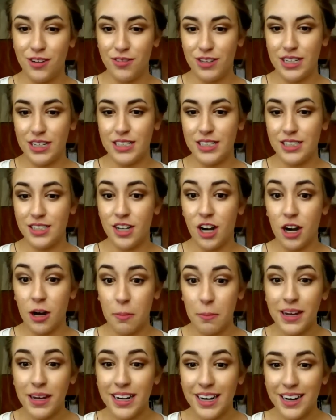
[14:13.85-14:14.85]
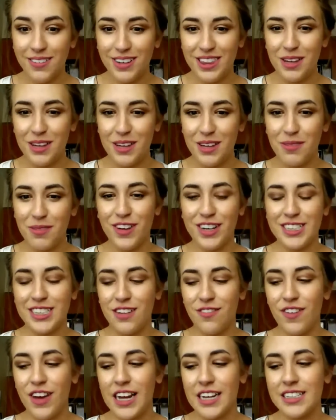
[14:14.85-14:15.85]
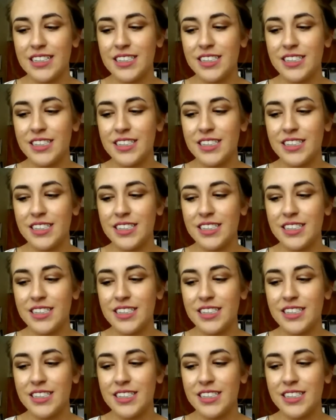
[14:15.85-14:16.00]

you need to start meeting with them face to face.